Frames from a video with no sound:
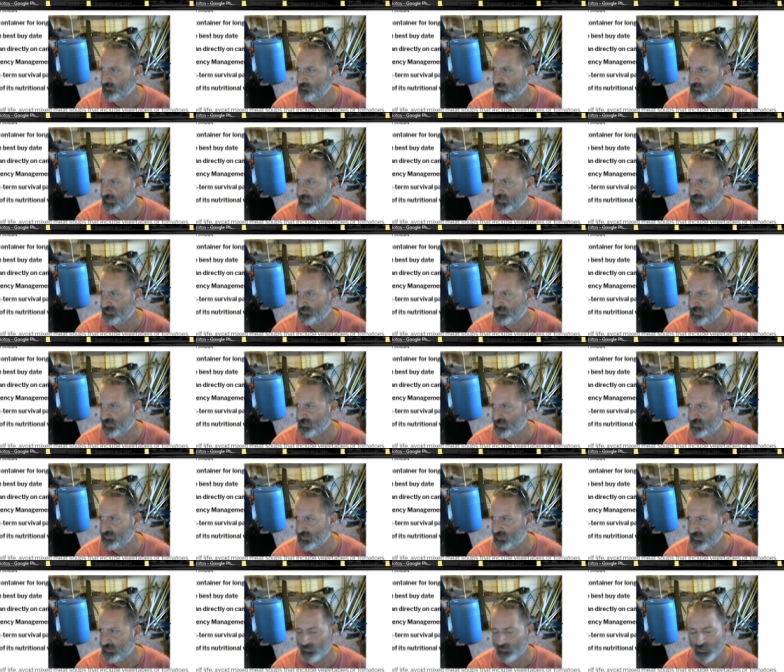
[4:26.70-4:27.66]
because it does
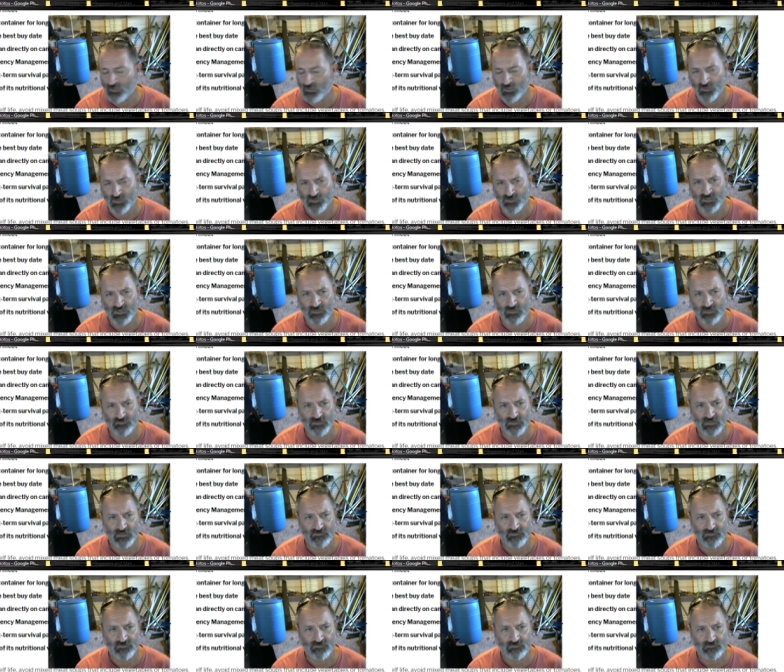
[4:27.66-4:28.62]
have a longer shelf
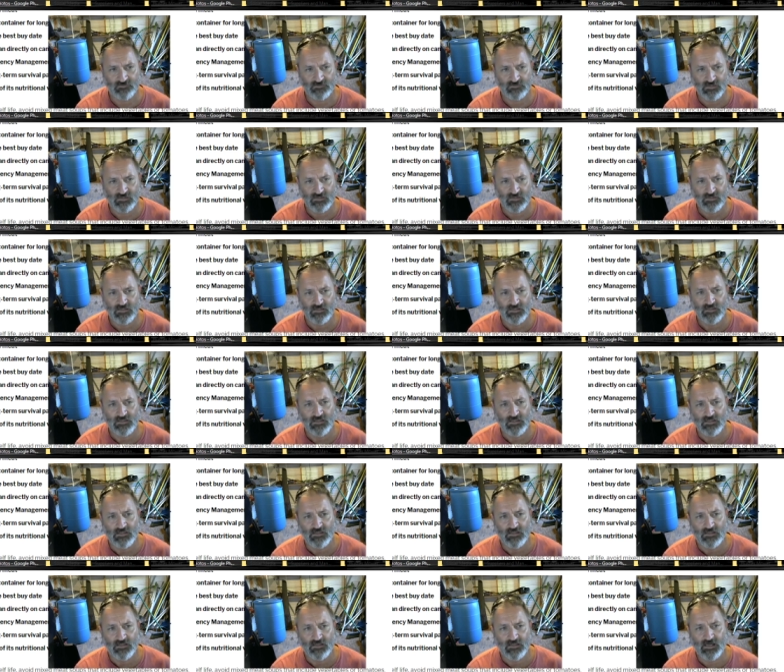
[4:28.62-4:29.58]
life.
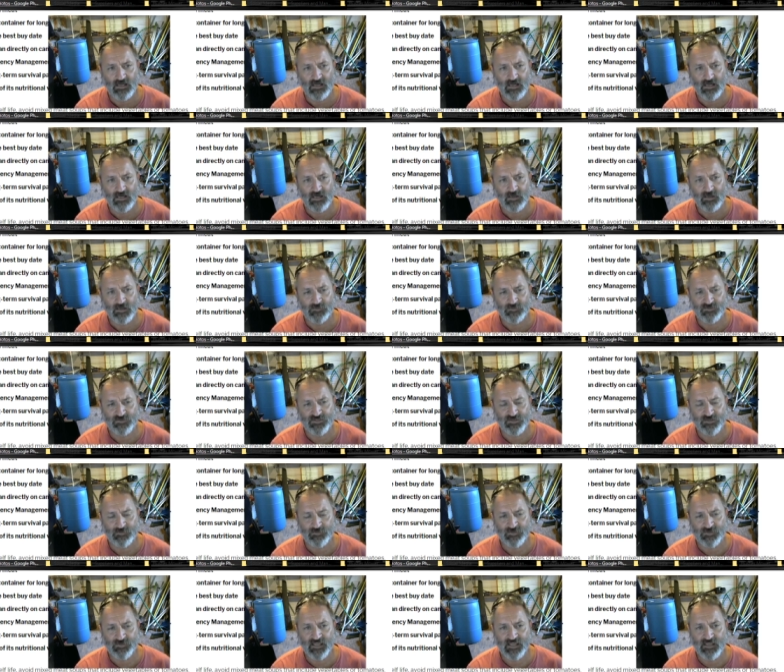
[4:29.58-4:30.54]
Um,
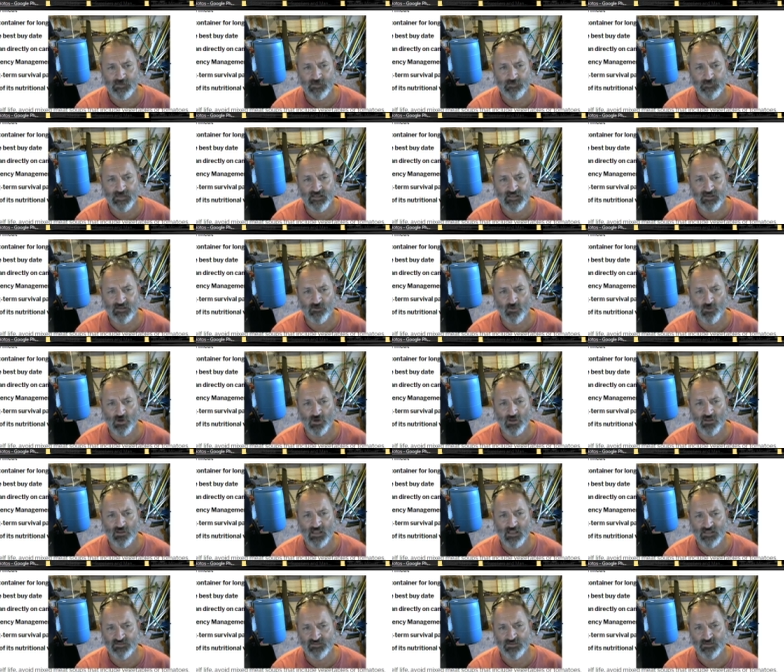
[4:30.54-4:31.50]
tip, canned meat and oil
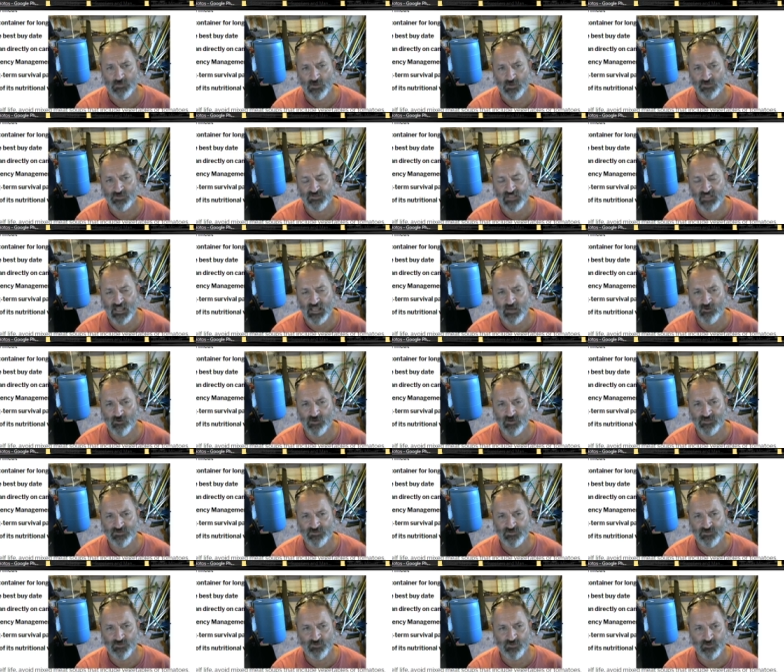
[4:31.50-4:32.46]
has the most calories
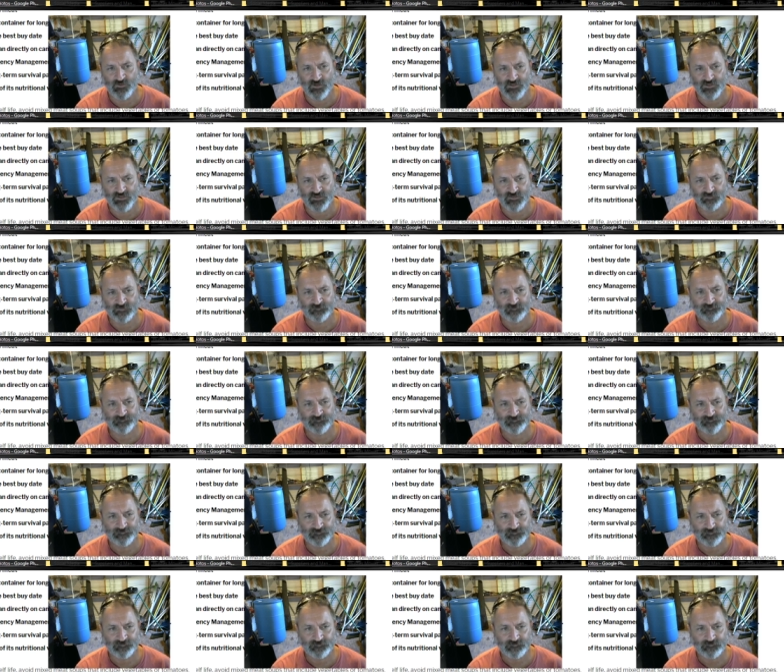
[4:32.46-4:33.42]
and nutrition.
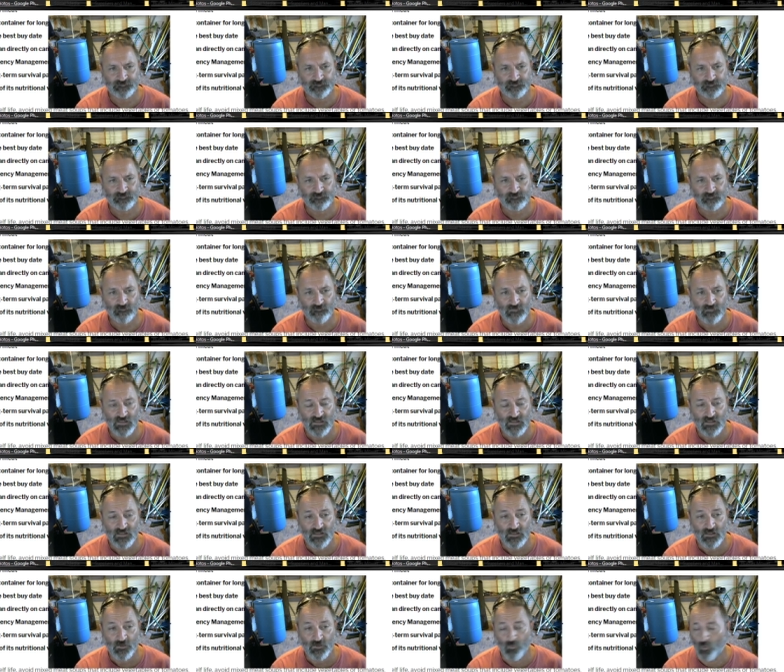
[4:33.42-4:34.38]

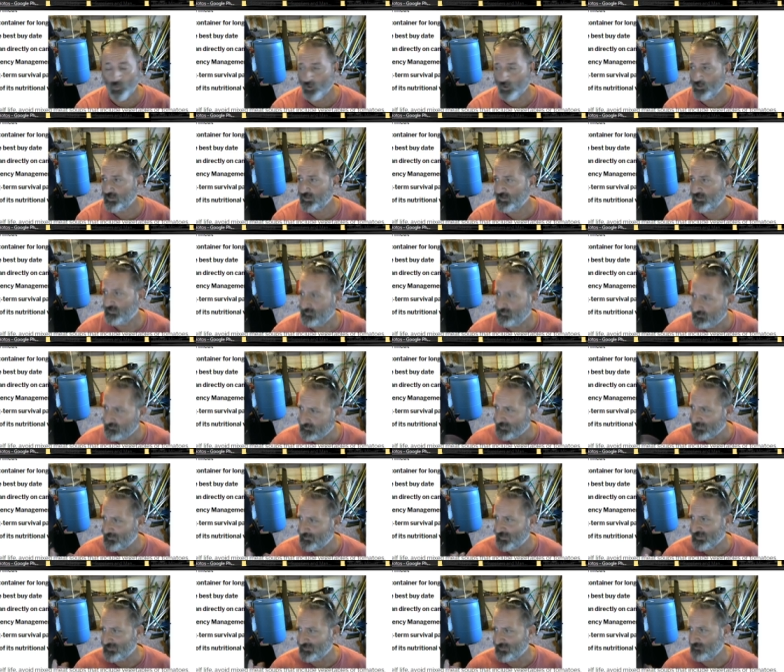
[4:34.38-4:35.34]
Warning, I
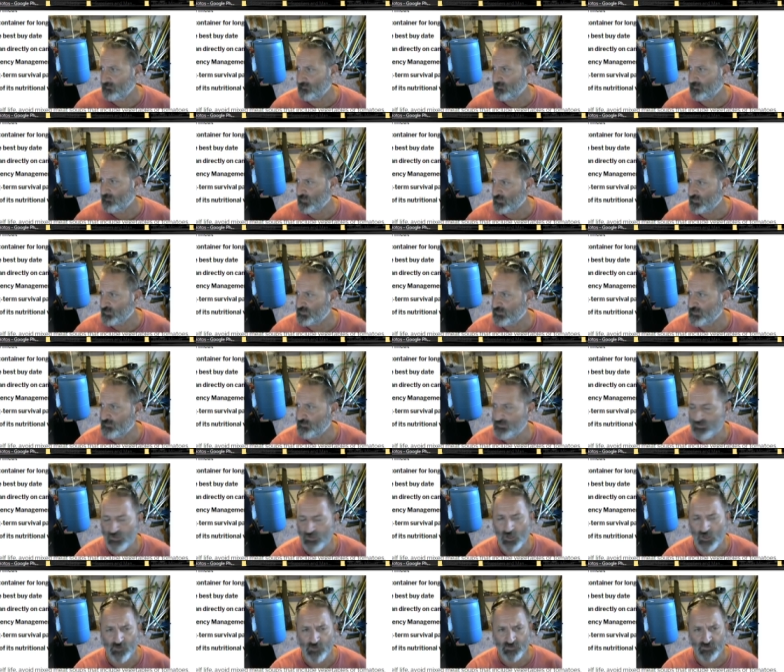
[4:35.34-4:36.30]
think most of us
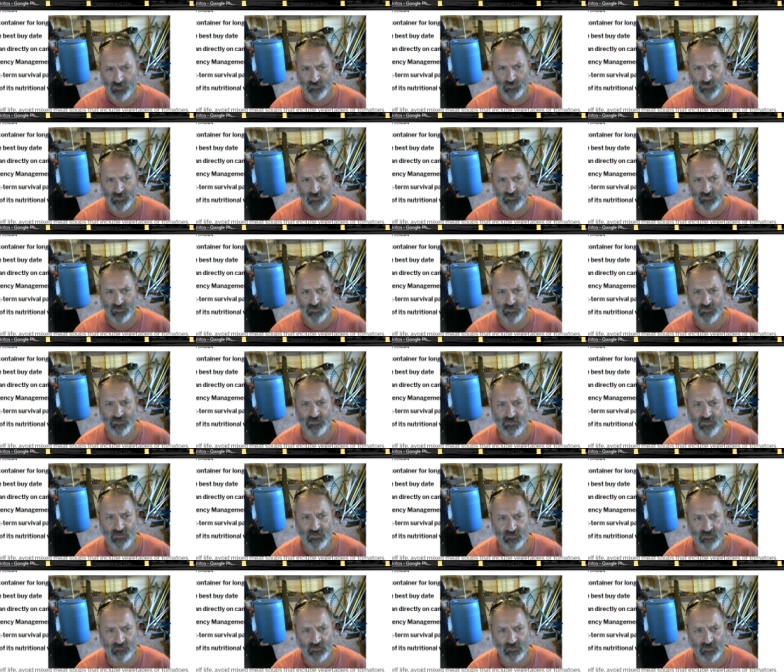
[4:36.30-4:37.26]
know this, but just
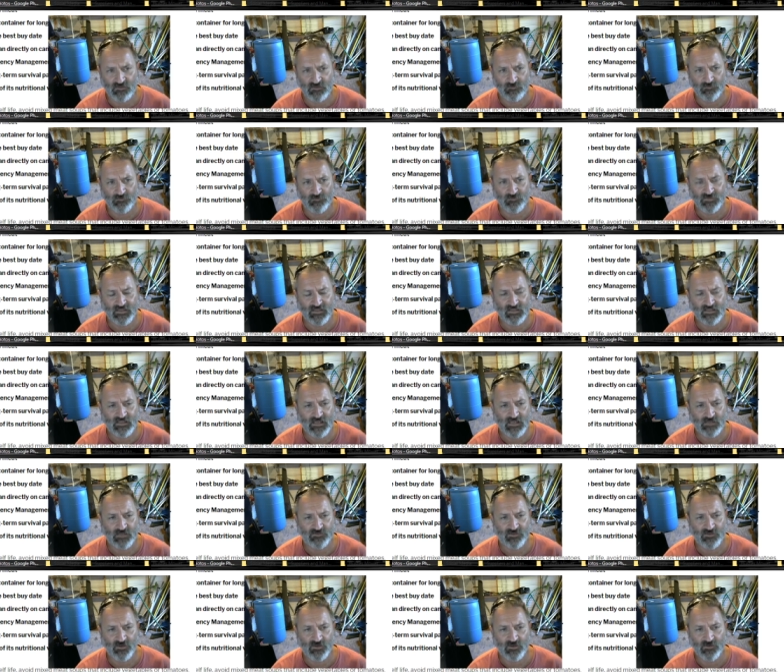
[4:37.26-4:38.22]
to, to get it
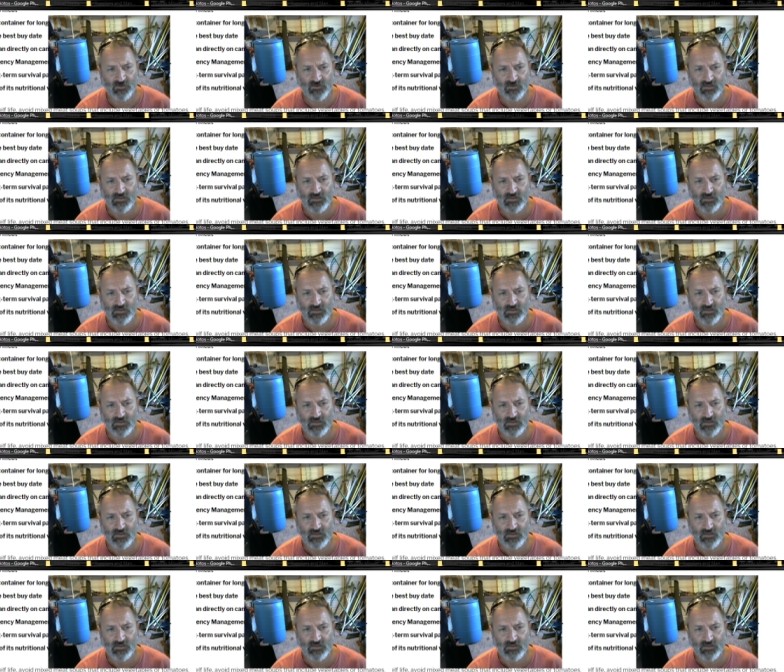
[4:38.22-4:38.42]
out there.